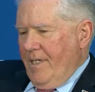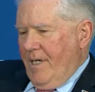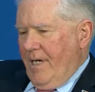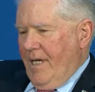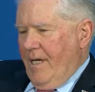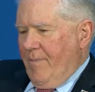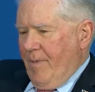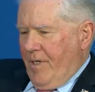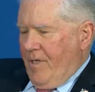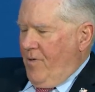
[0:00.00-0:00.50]

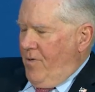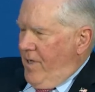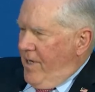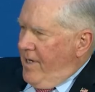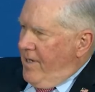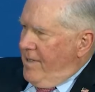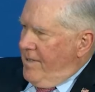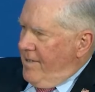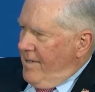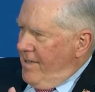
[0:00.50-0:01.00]
I am
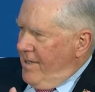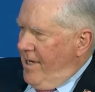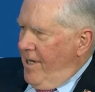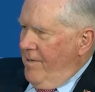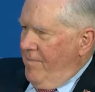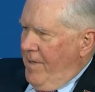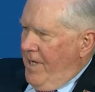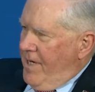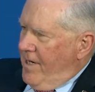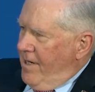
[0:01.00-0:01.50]
including
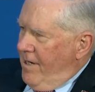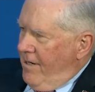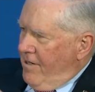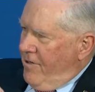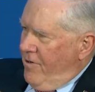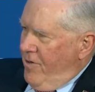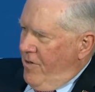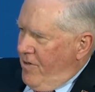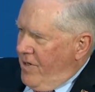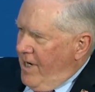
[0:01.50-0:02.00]
unmanned,
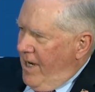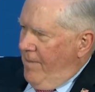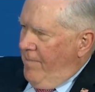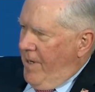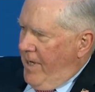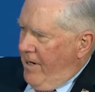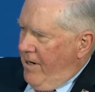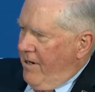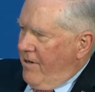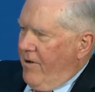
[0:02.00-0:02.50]
uncrewed
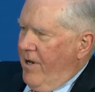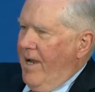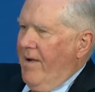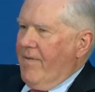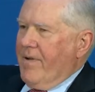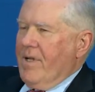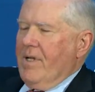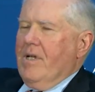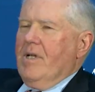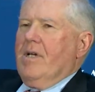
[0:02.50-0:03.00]
combat aircraft.
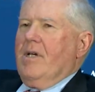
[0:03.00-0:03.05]
Right.